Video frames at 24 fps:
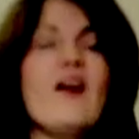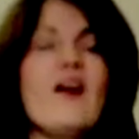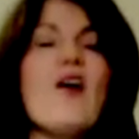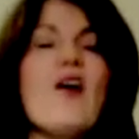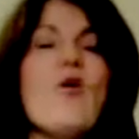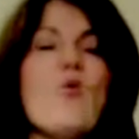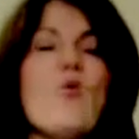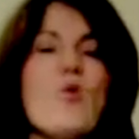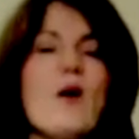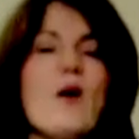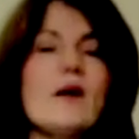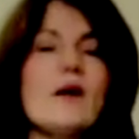
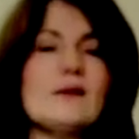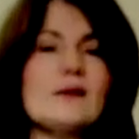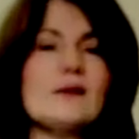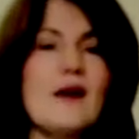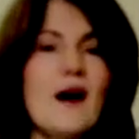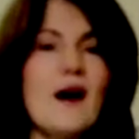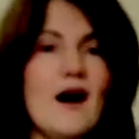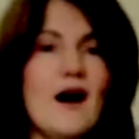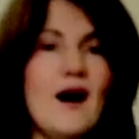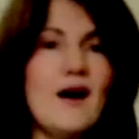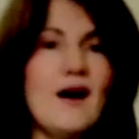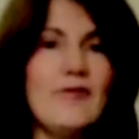What's
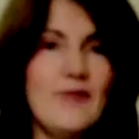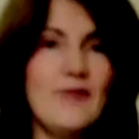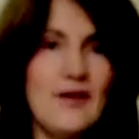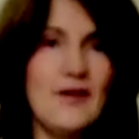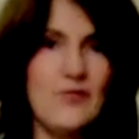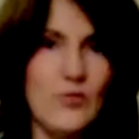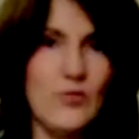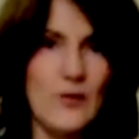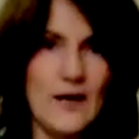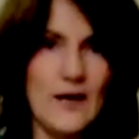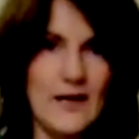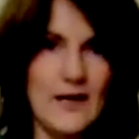half of
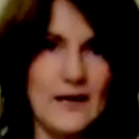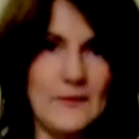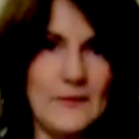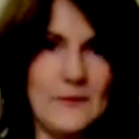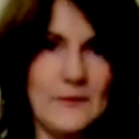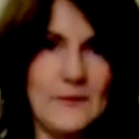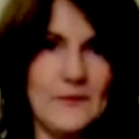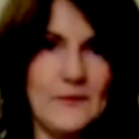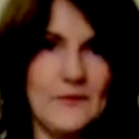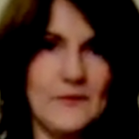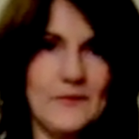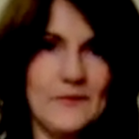1?
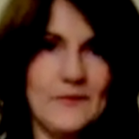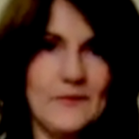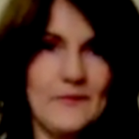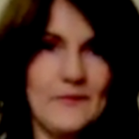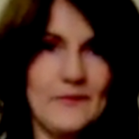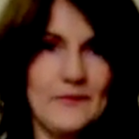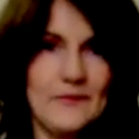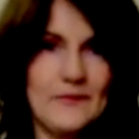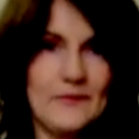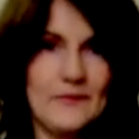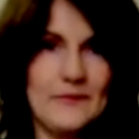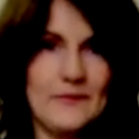
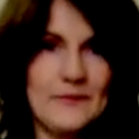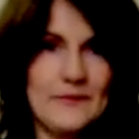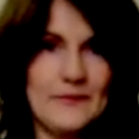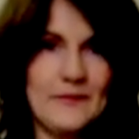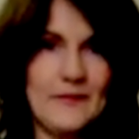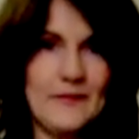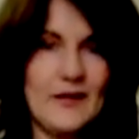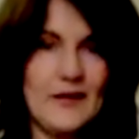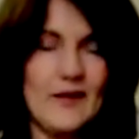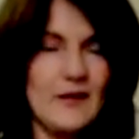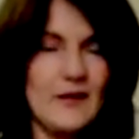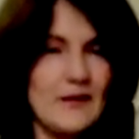
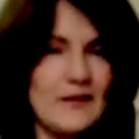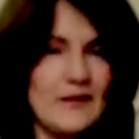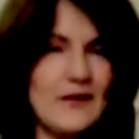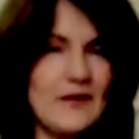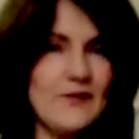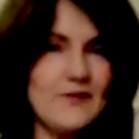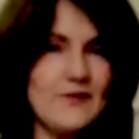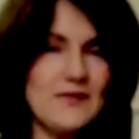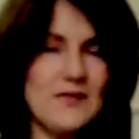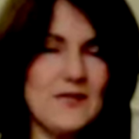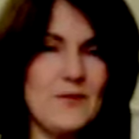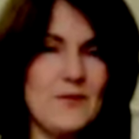Now for
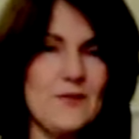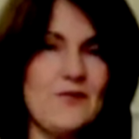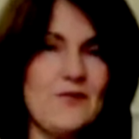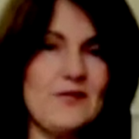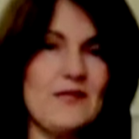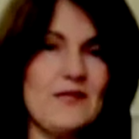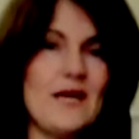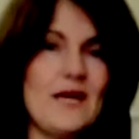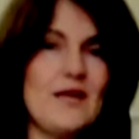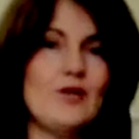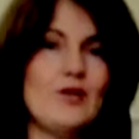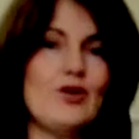some of us,
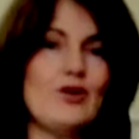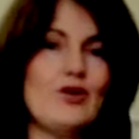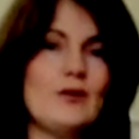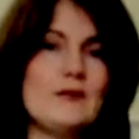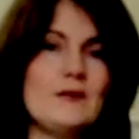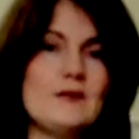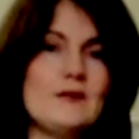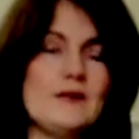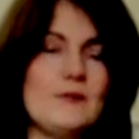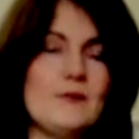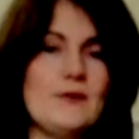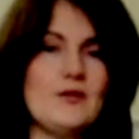I know this
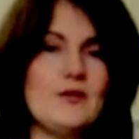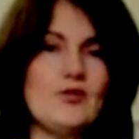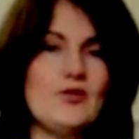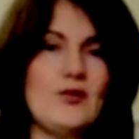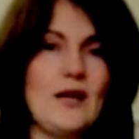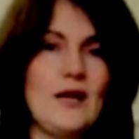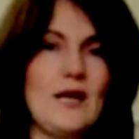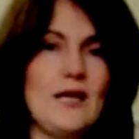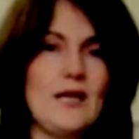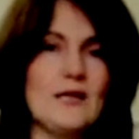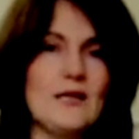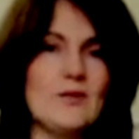is a bit
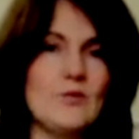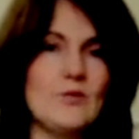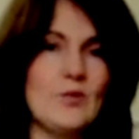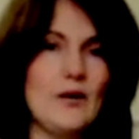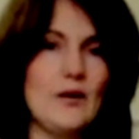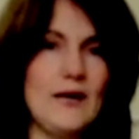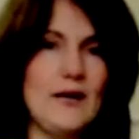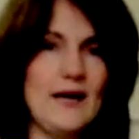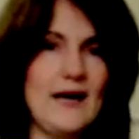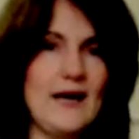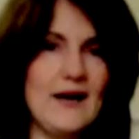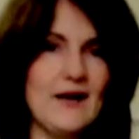tricky to work
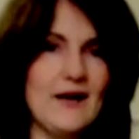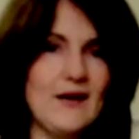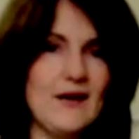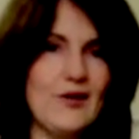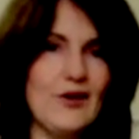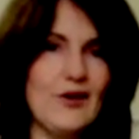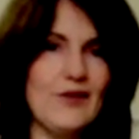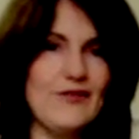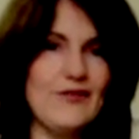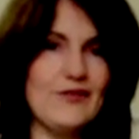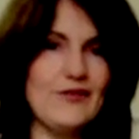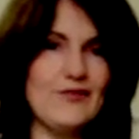out. A lot
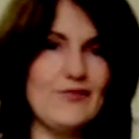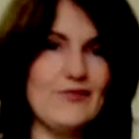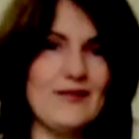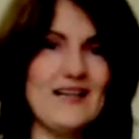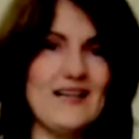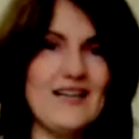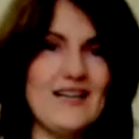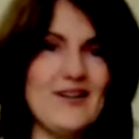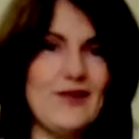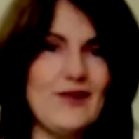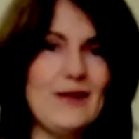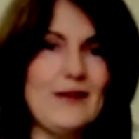of us really
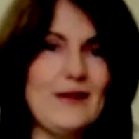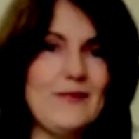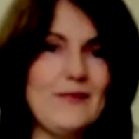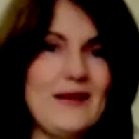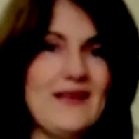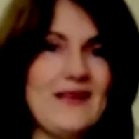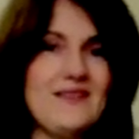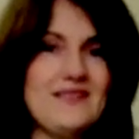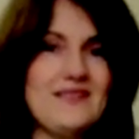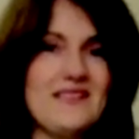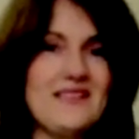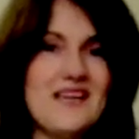know our
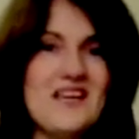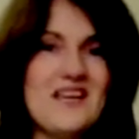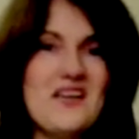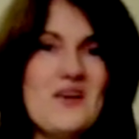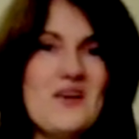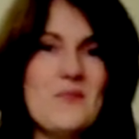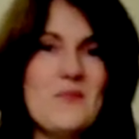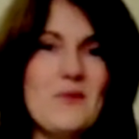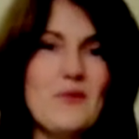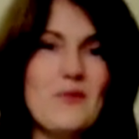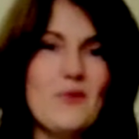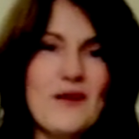maths,
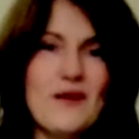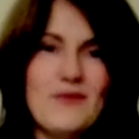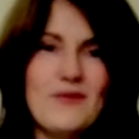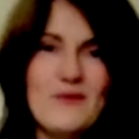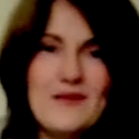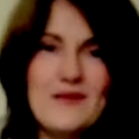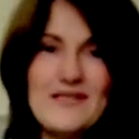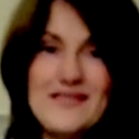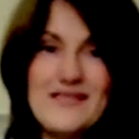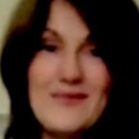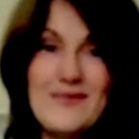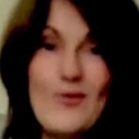but when we're
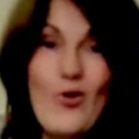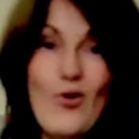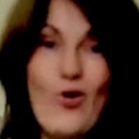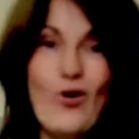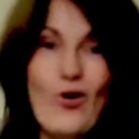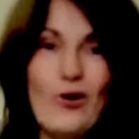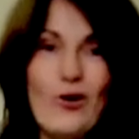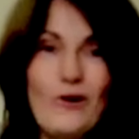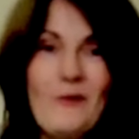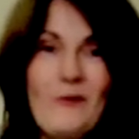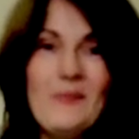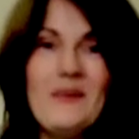
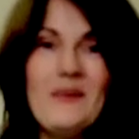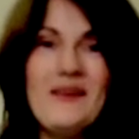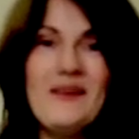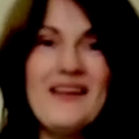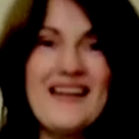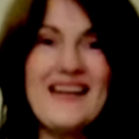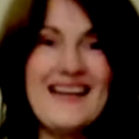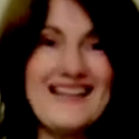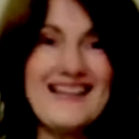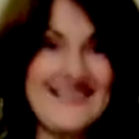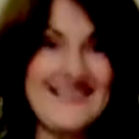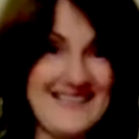small,
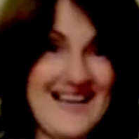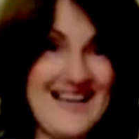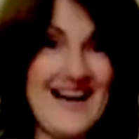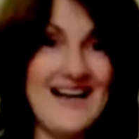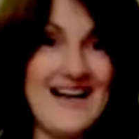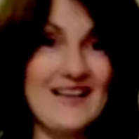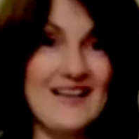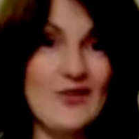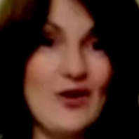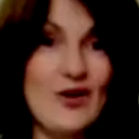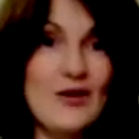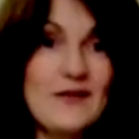it's a
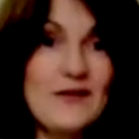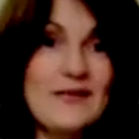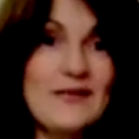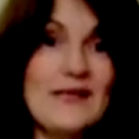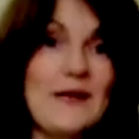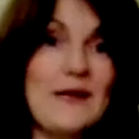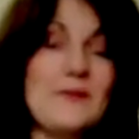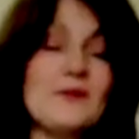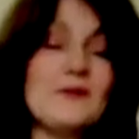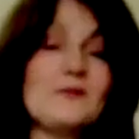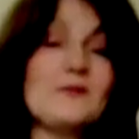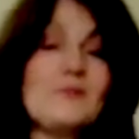hard
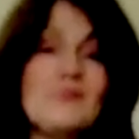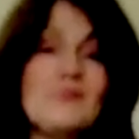concept.